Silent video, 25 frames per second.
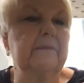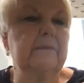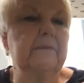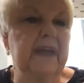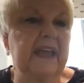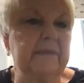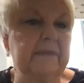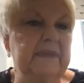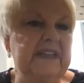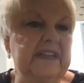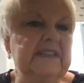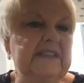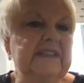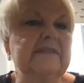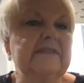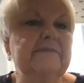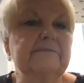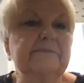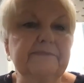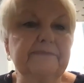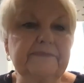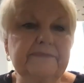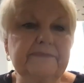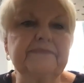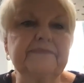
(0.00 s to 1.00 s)
babies
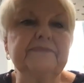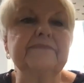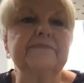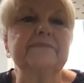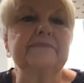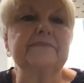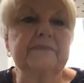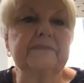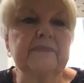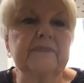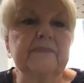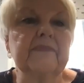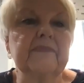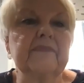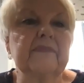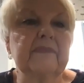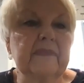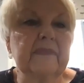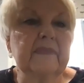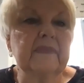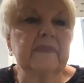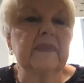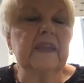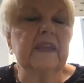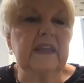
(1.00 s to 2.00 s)

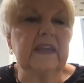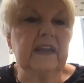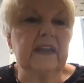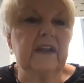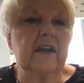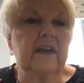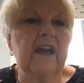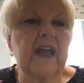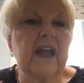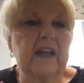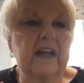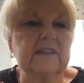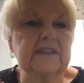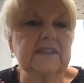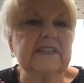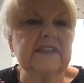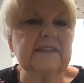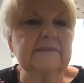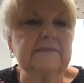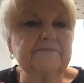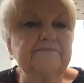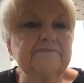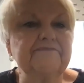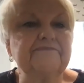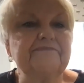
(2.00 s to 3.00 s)
in our
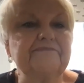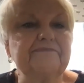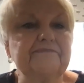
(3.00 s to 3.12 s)
housing.